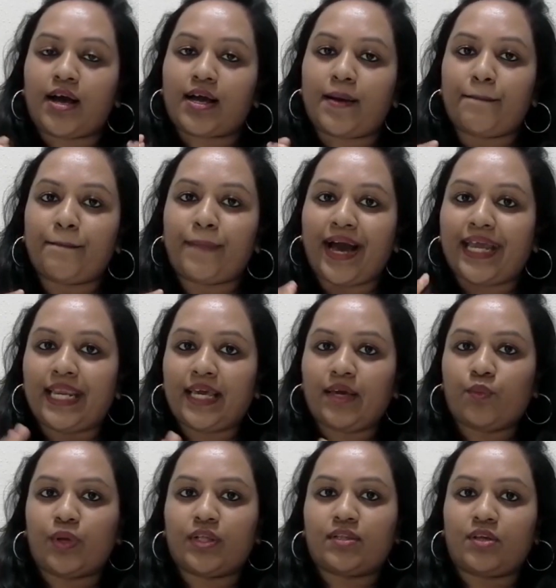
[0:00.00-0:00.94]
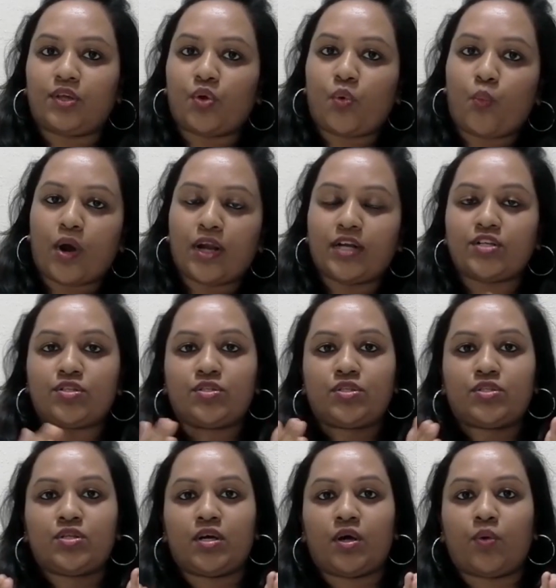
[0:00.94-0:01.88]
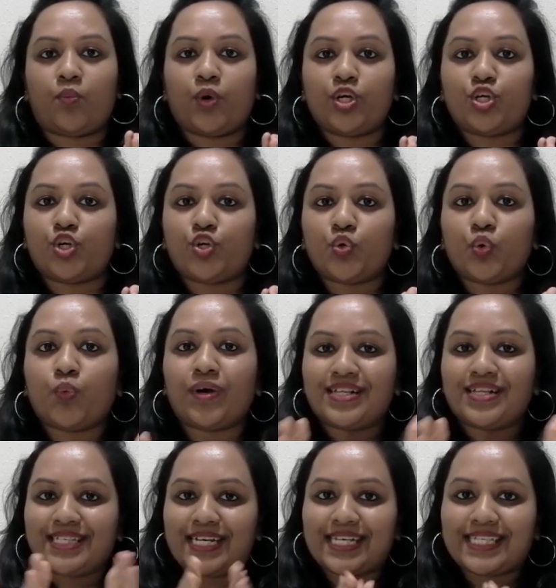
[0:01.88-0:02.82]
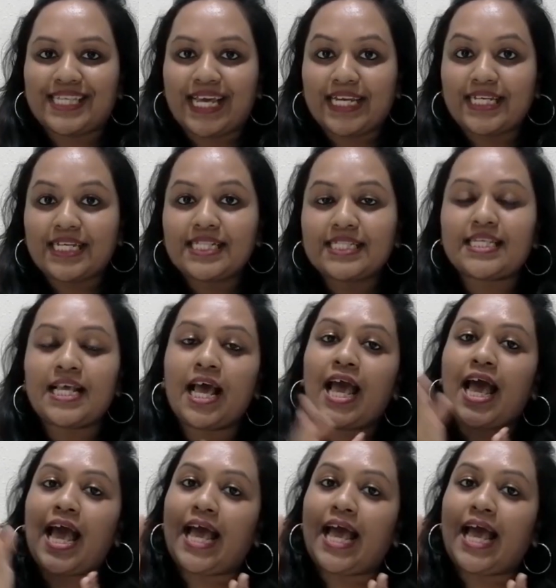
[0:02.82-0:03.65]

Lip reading: combining with 1 word to 2 words in a sentence,